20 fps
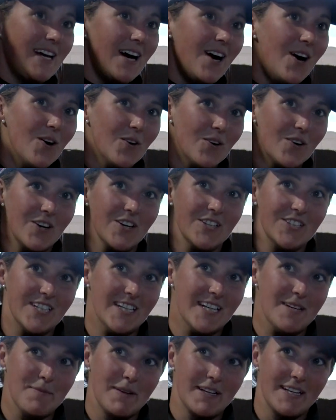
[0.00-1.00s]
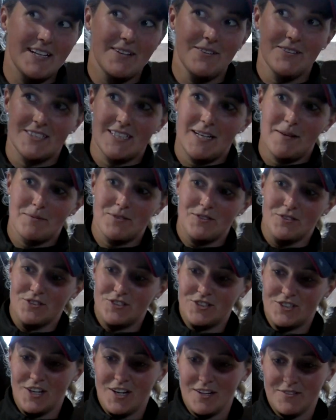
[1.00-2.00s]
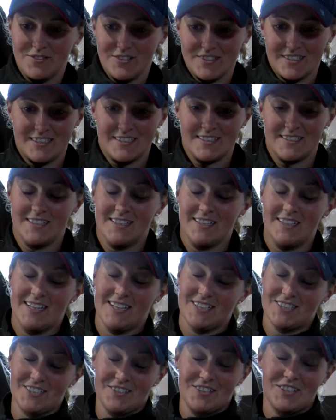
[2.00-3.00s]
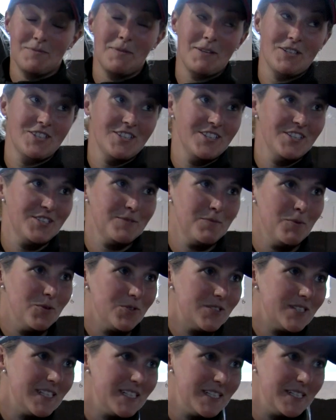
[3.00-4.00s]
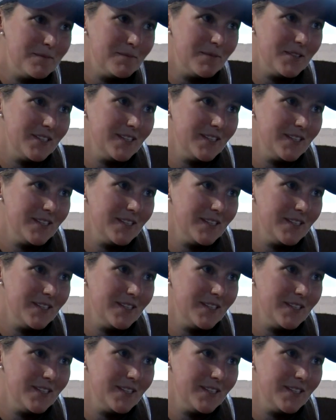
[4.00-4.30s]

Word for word: Oh God, yeah. I mean, he was absolute star for us uh, last year, especially a small team.